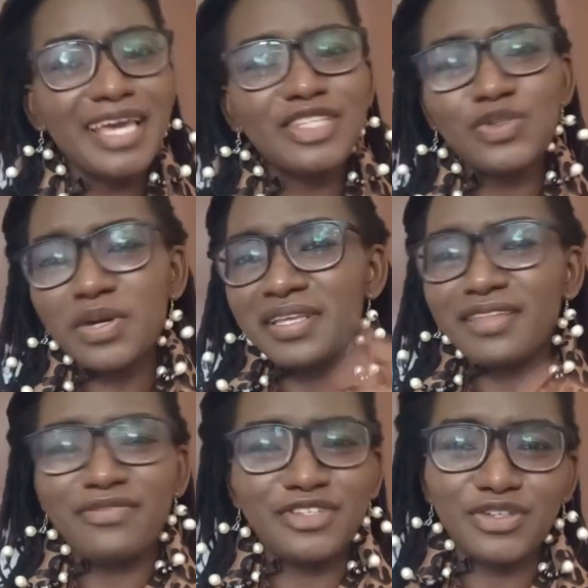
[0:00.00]
do
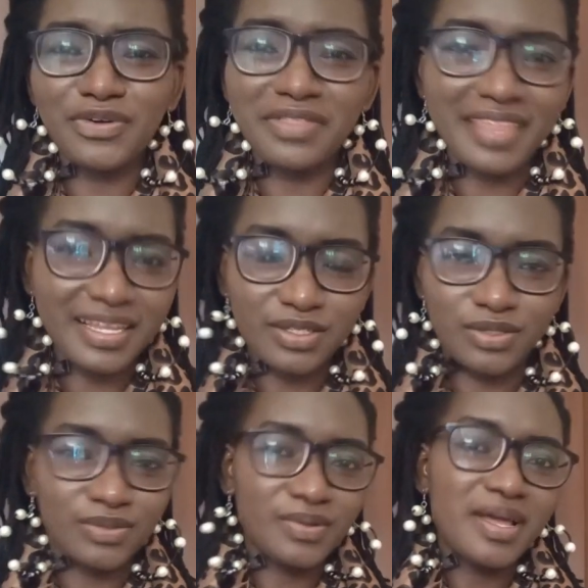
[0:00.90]
another video on that
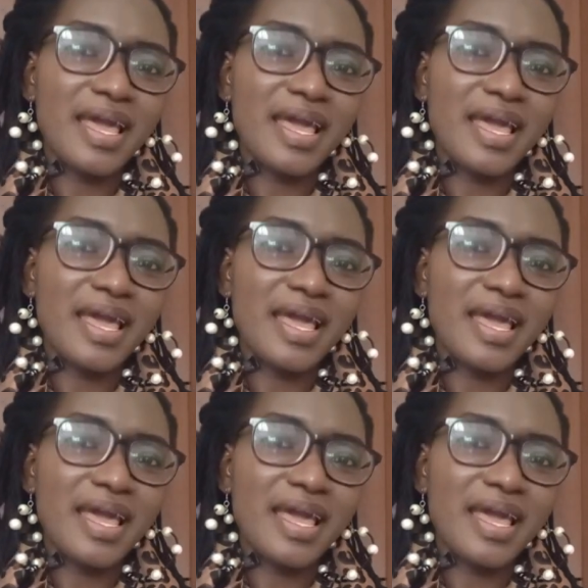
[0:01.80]
too.